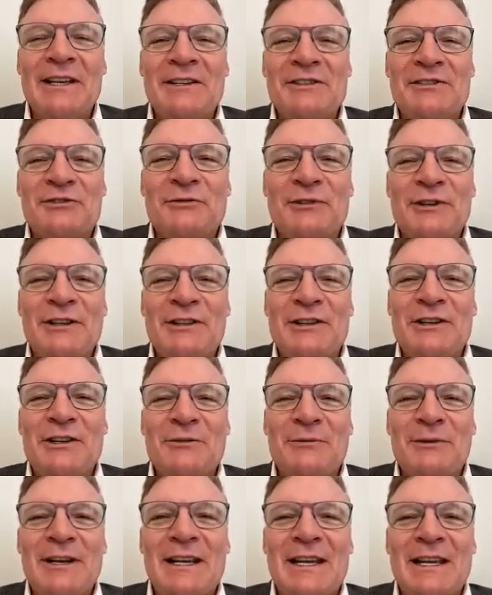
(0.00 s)
history of the
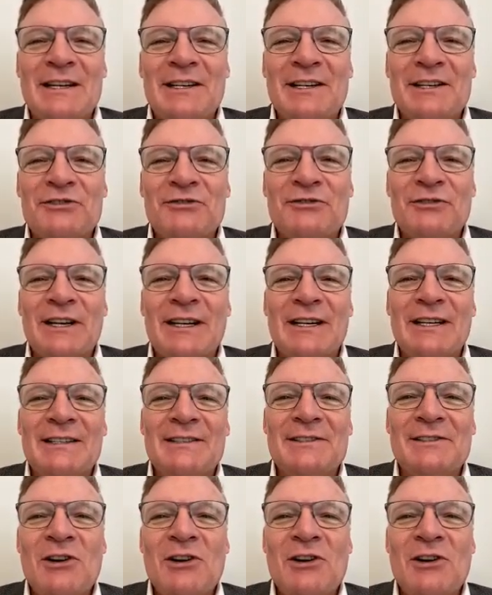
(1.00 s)
Eureka District,